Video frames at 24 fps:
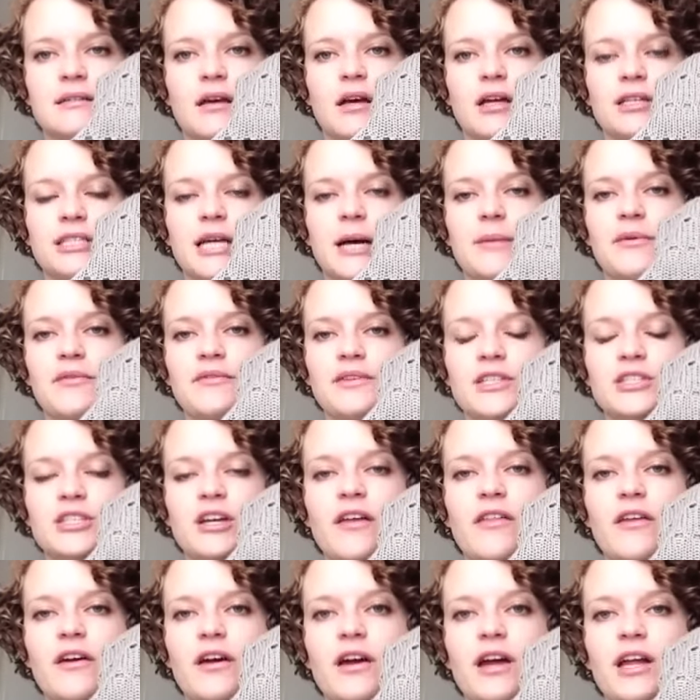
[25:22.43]
on top of each
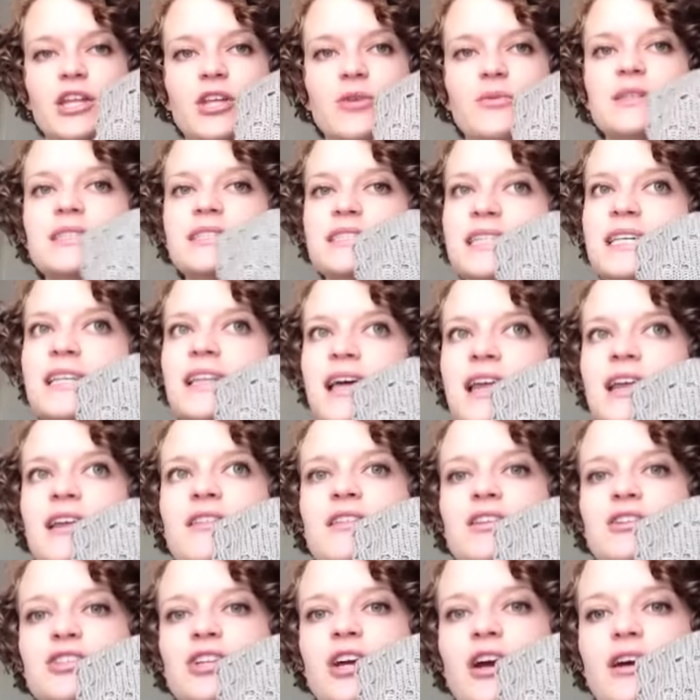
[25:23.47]
other, and you would see that in
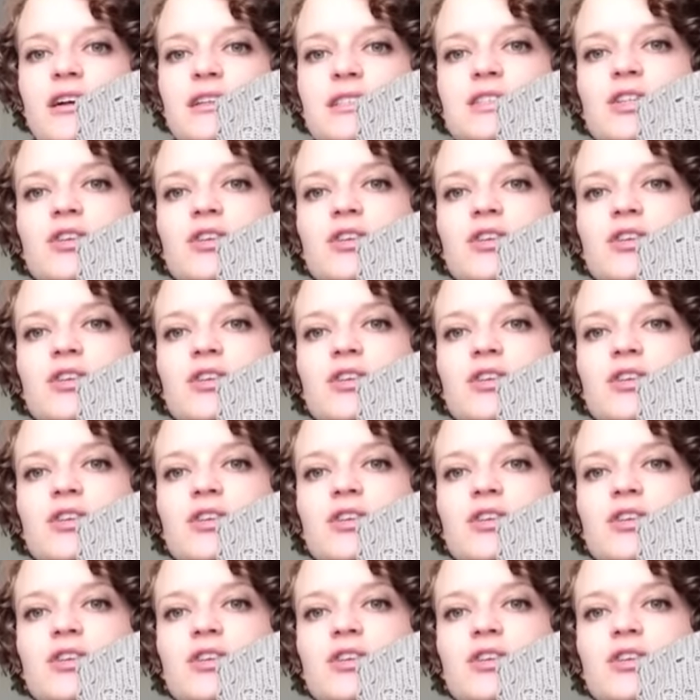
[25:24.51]
the chart.